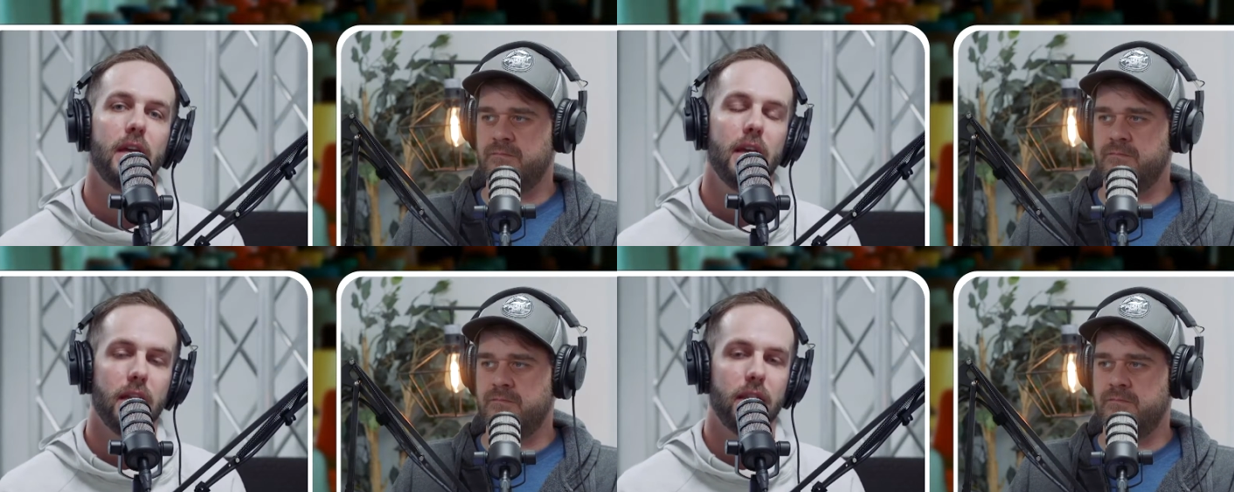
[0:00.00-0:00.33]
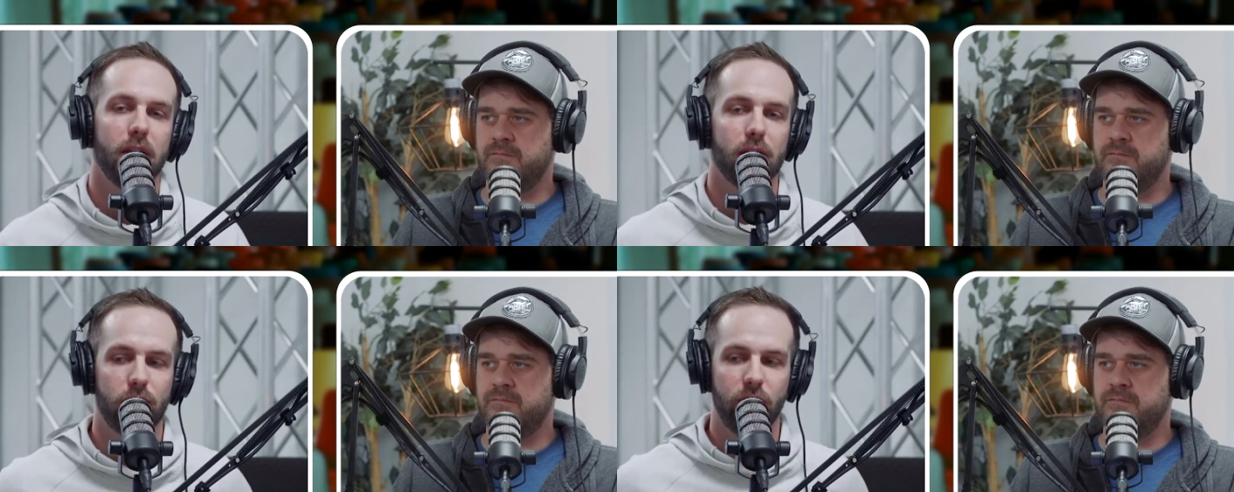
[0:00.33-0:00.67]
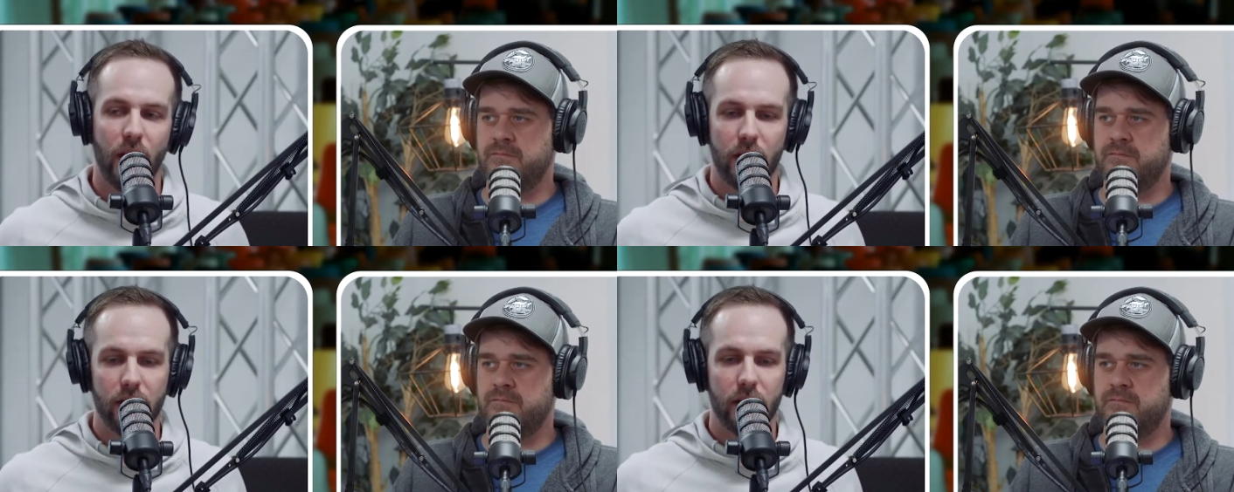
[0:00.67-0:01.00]
Speaker 1: these
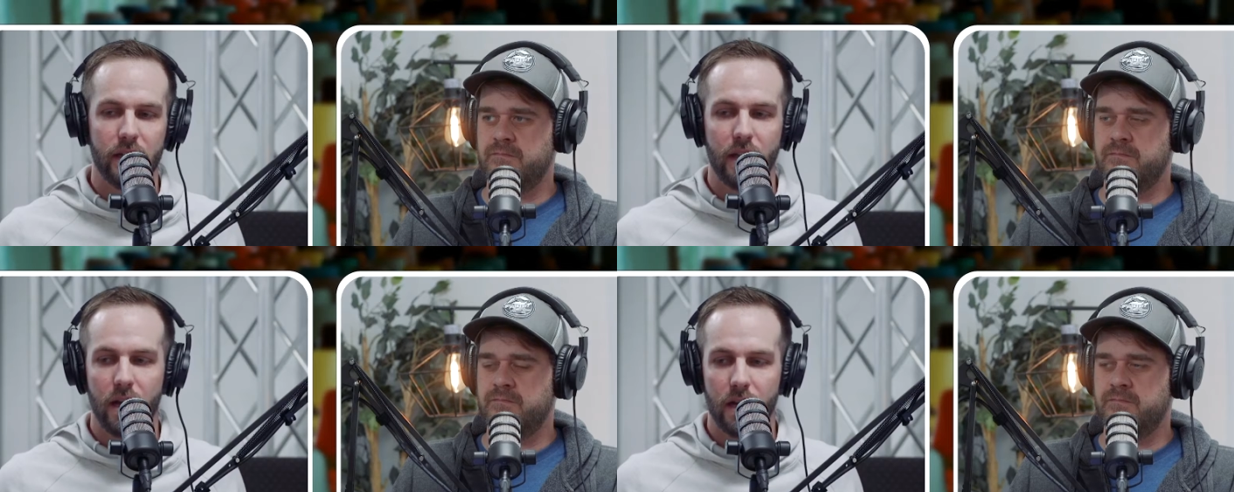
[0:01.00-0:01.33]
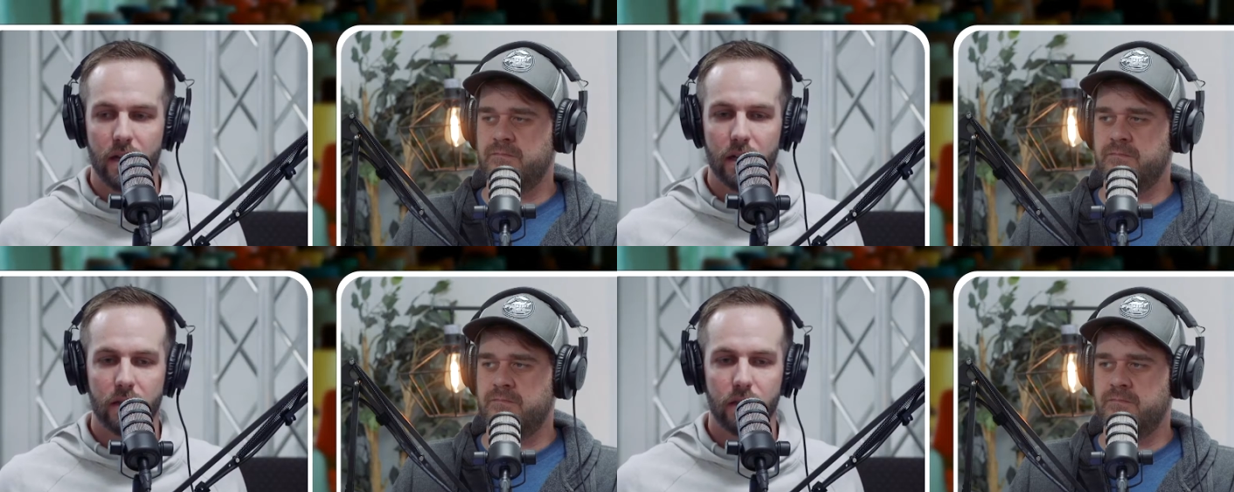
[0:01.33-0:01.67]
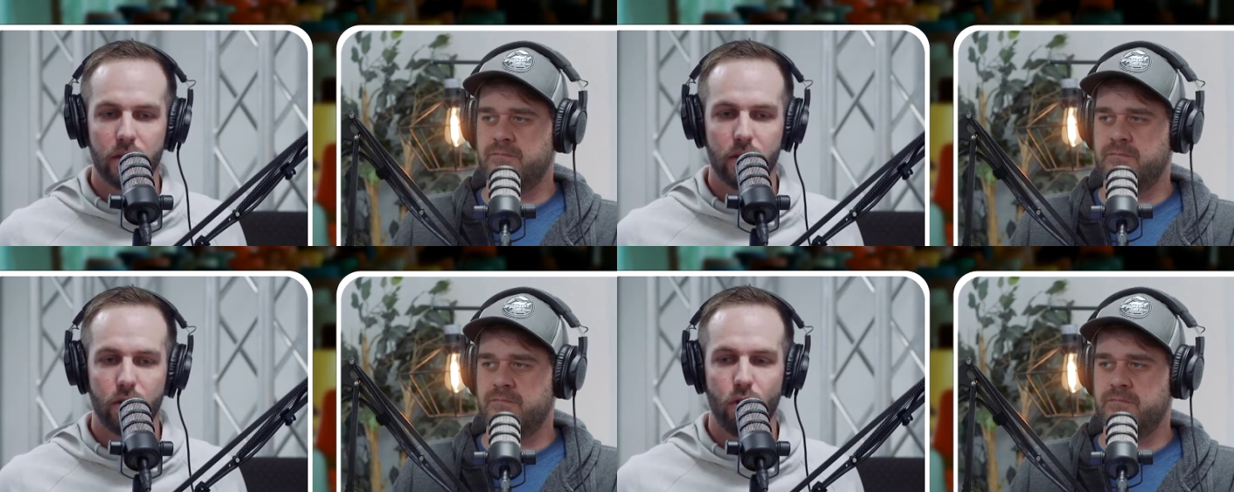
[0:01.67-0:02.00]
very uh,
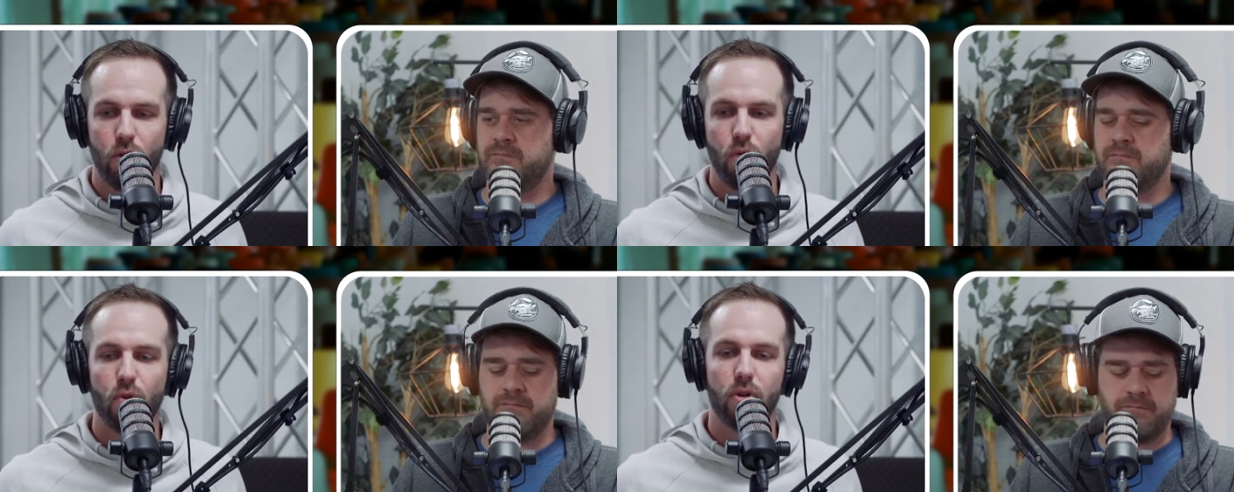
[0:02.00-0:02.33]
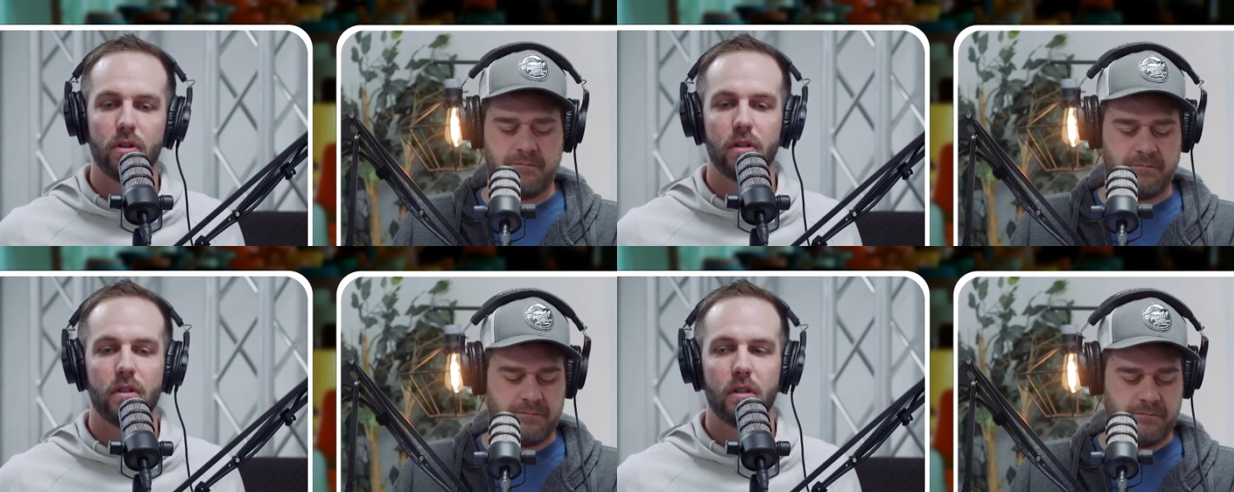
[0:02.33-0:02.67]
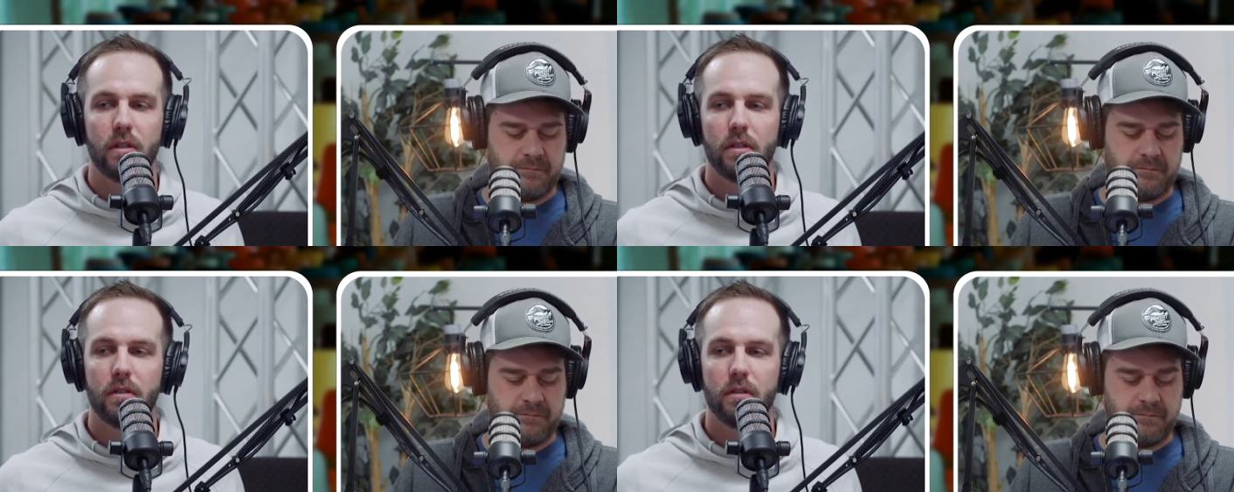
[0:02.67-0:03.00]
core